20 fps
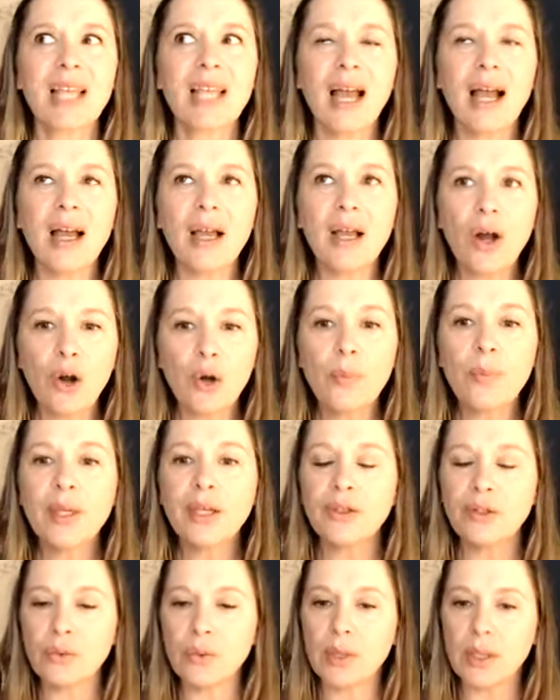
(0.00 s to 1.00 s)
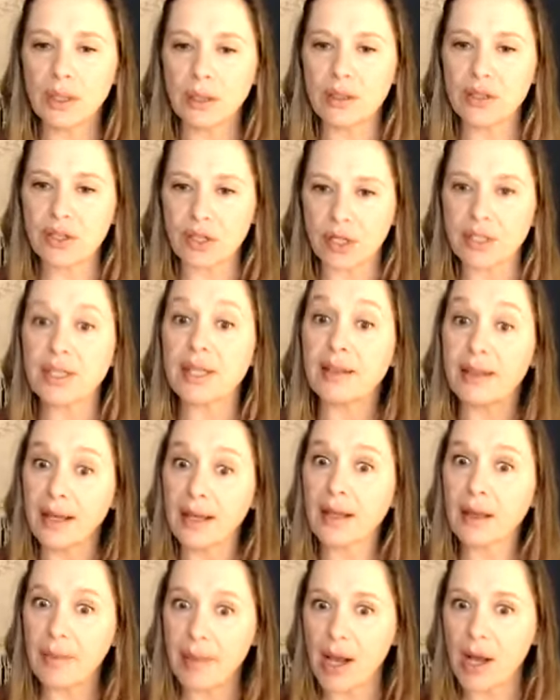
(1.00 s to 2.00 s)
I hope that you will start to
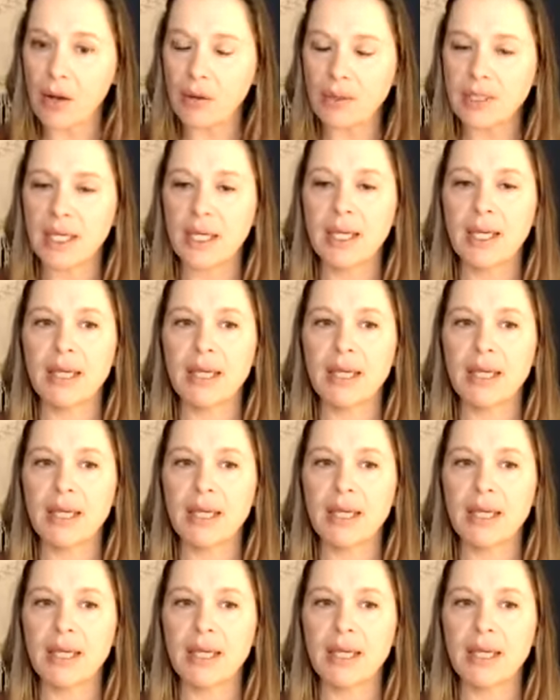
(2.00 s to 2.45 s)
think about